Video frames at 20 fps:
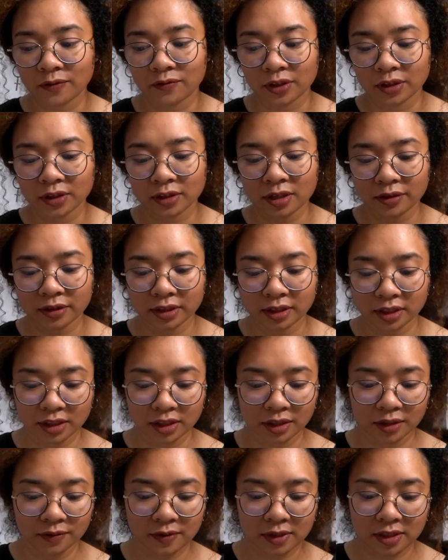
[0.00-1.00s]
Villanelle and
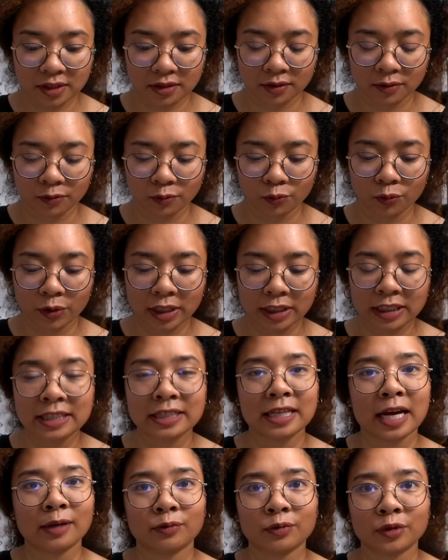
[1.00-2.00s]
Eve's, what
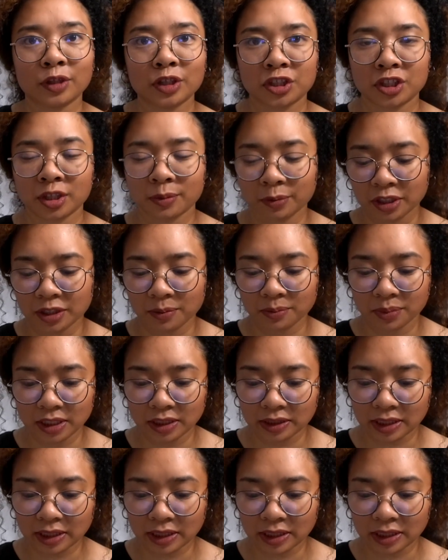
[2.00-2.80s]
is that relationship gonna be